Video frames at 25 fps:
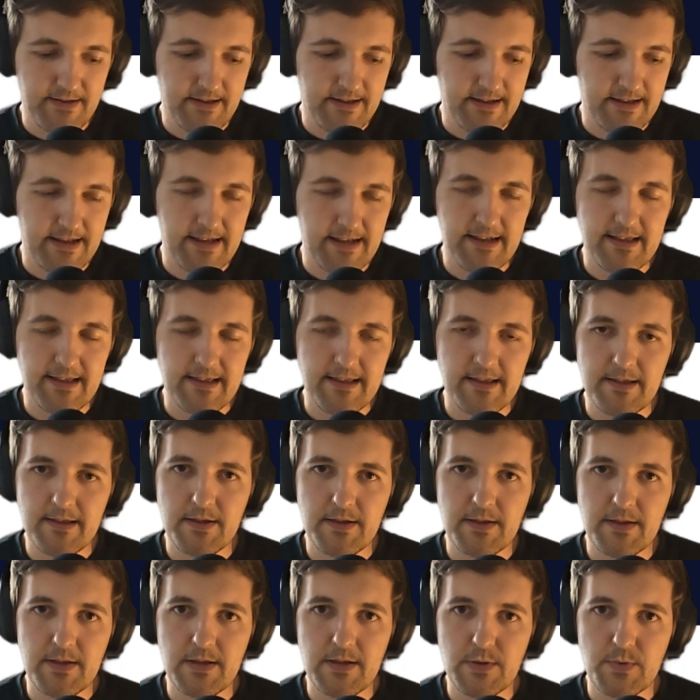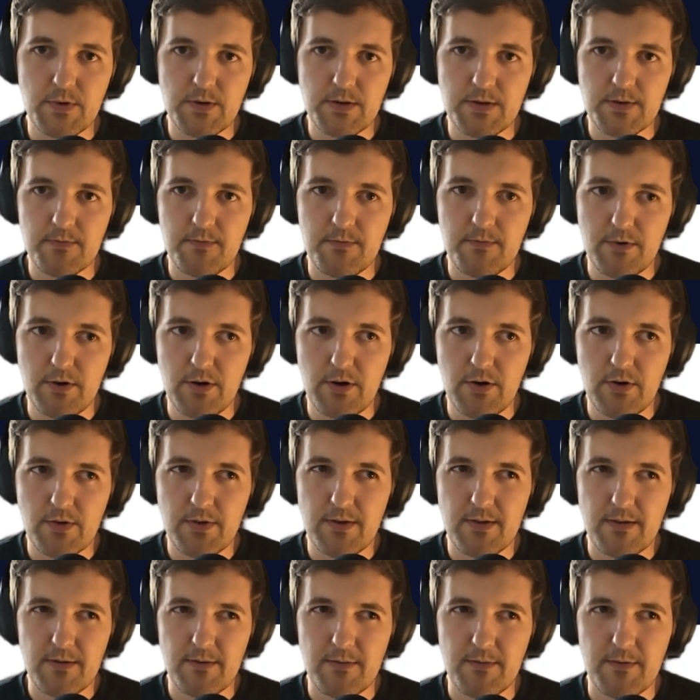this was not
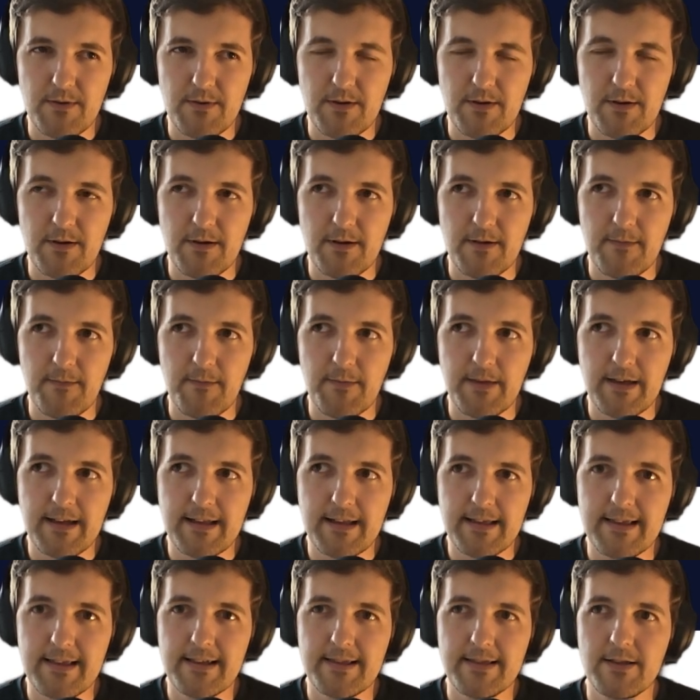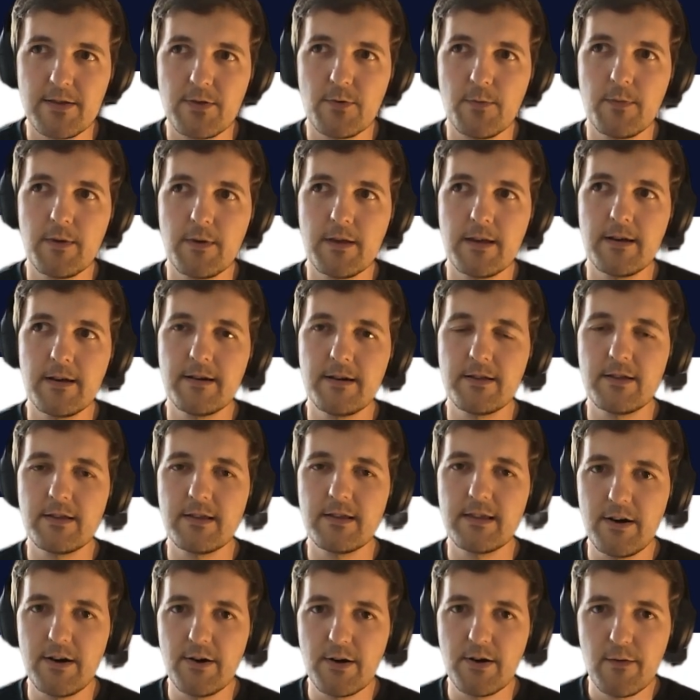intended to be a
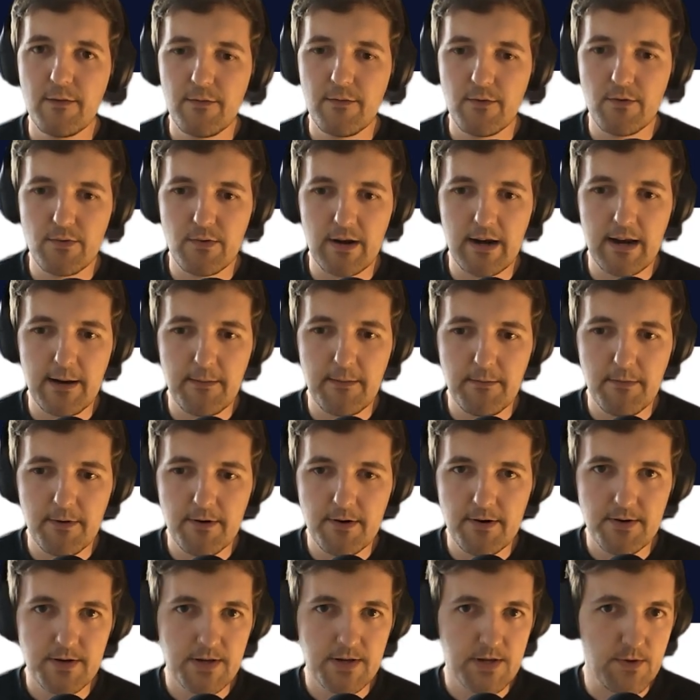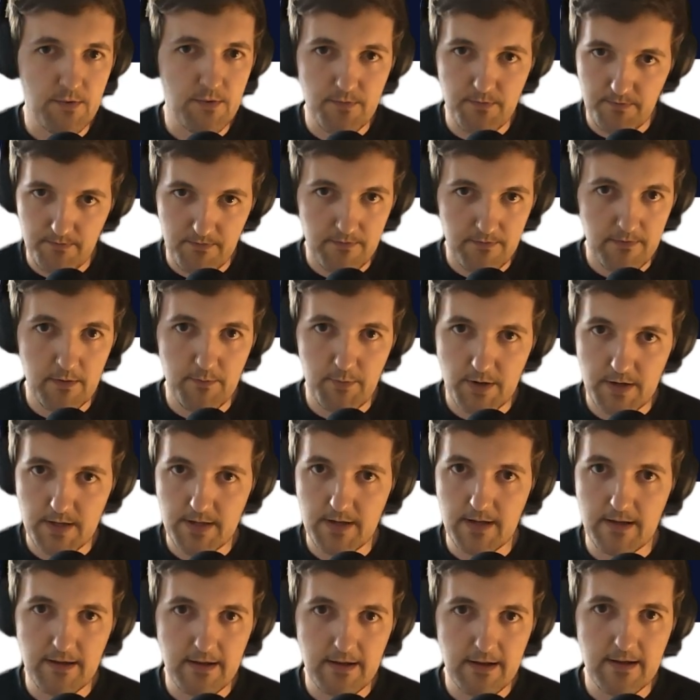tariff on lumber, so the
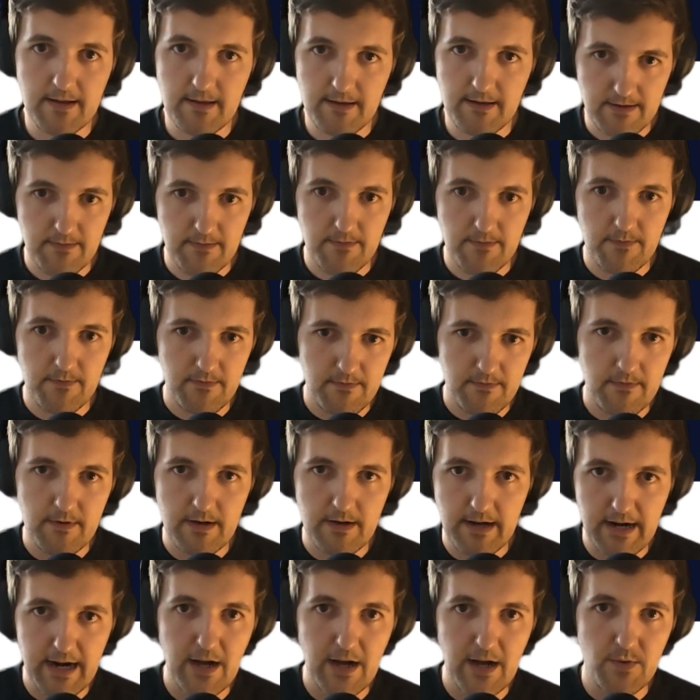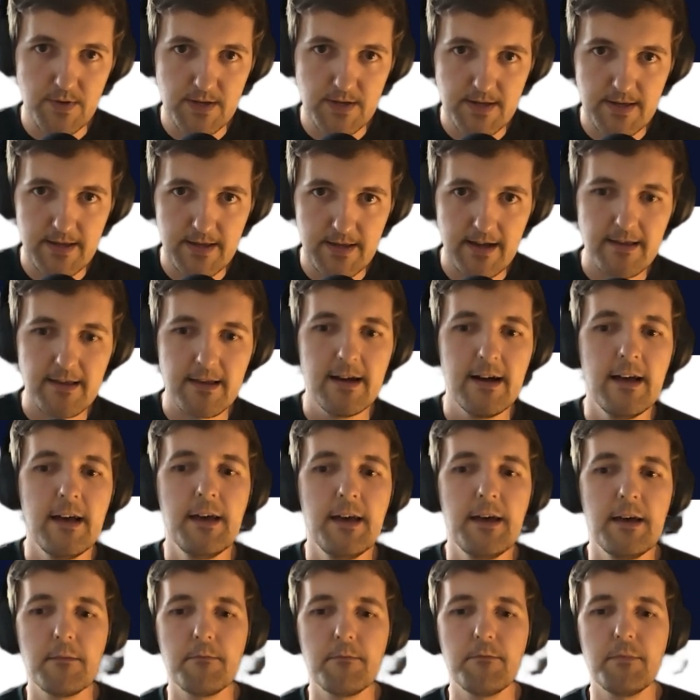president didn't announce that,
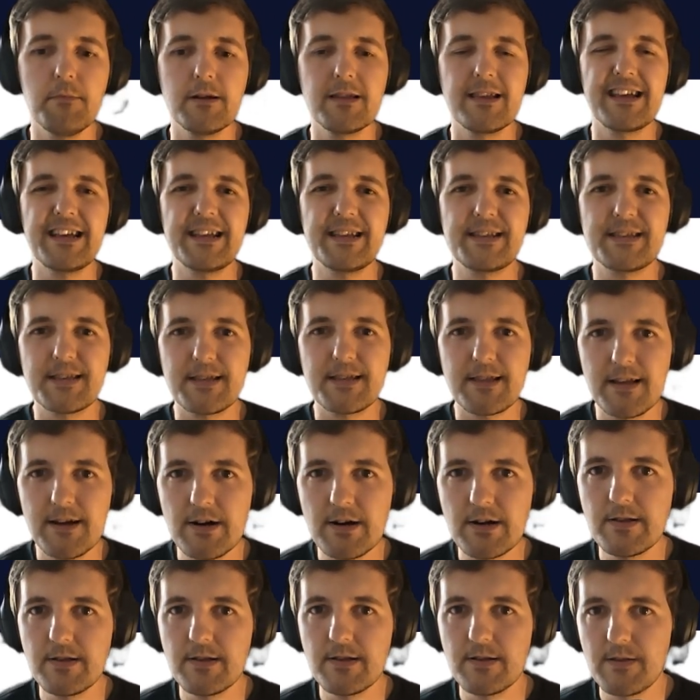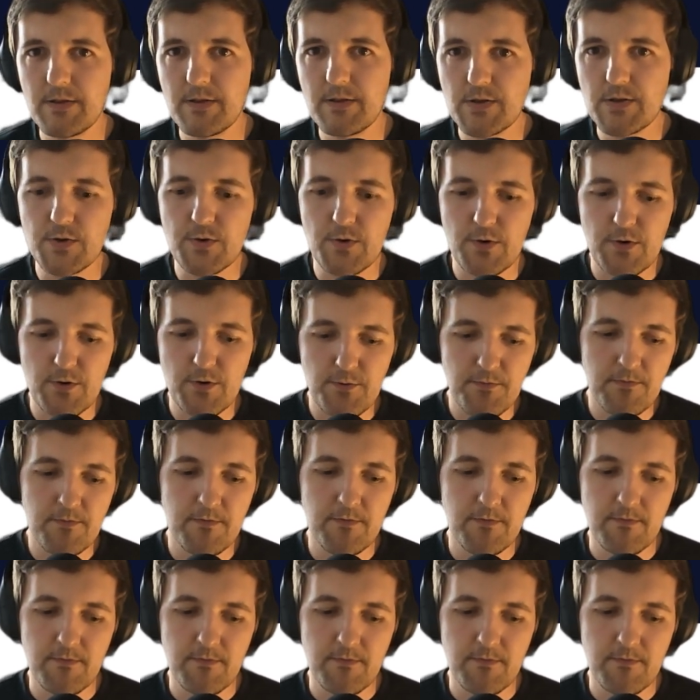but he started some